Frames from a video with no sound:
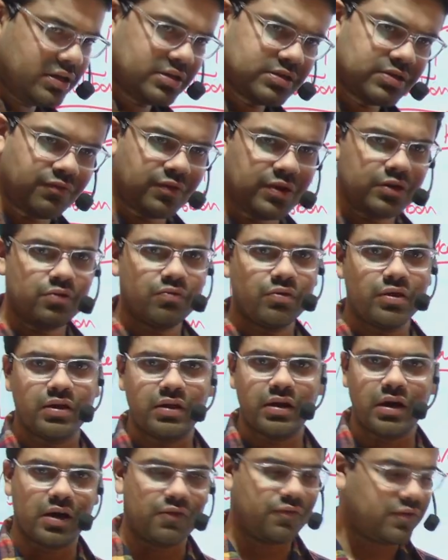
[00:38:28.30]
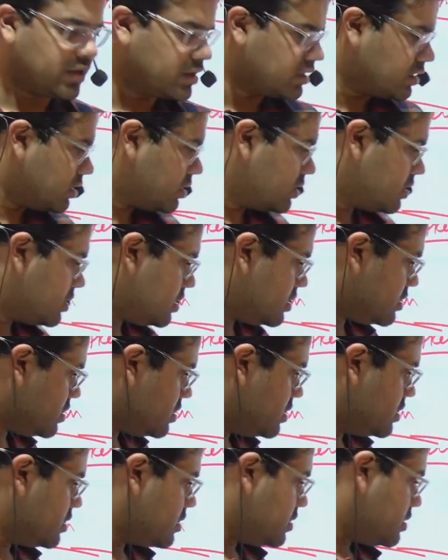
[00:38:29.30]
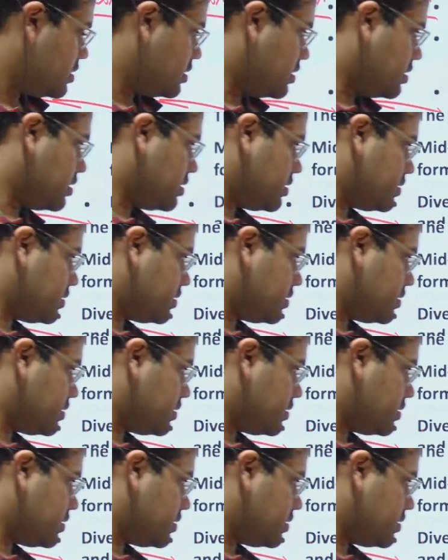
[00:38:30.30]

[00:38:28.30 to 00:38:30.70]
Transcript: 1 to 1.5 uh,